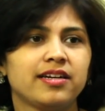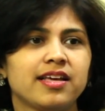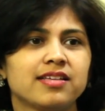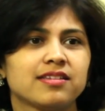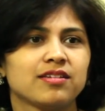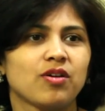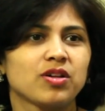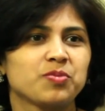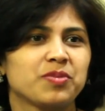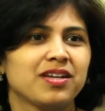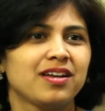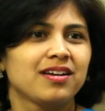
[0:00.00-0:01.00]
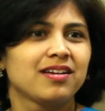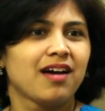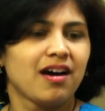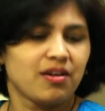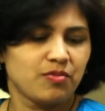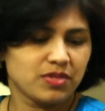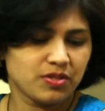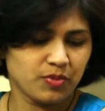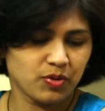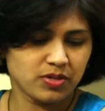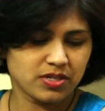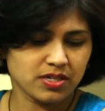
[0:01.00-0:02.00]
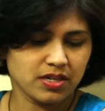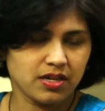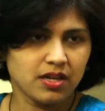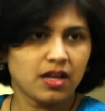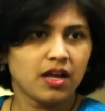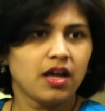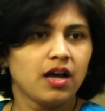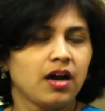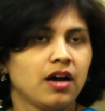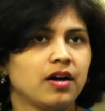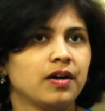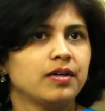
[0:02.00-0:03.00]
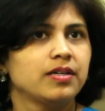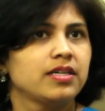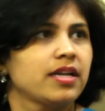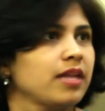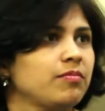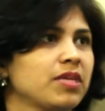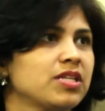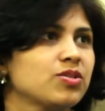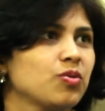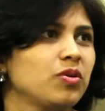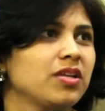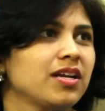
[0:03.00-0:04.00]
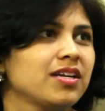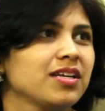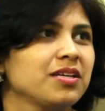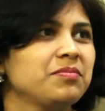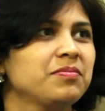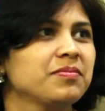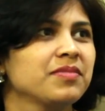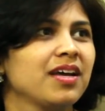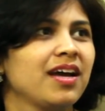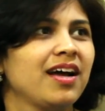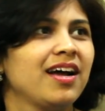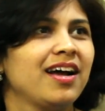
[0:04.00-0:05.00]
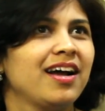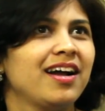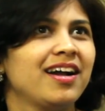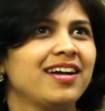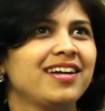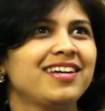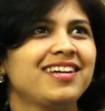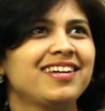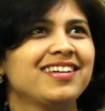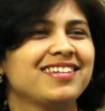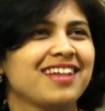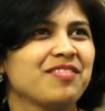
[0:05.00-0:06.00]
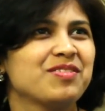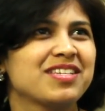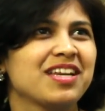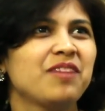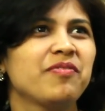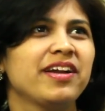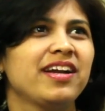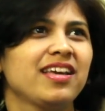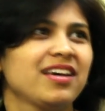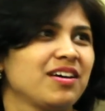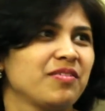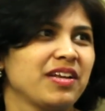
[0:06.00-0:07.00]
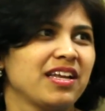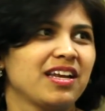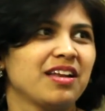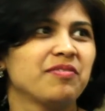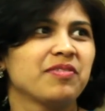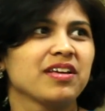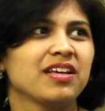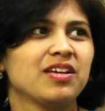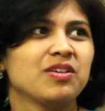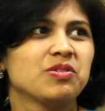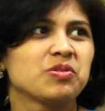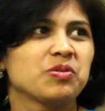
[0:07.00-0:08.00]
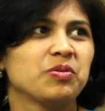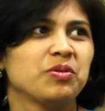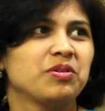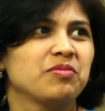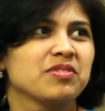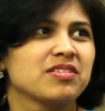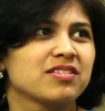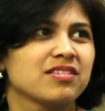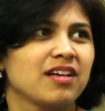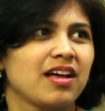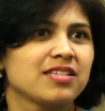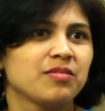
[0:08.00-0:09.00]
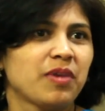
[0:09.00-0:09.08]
days in hospital, and Ghana was about 10 months old that time, and I was still feeding her when I left. So it was, as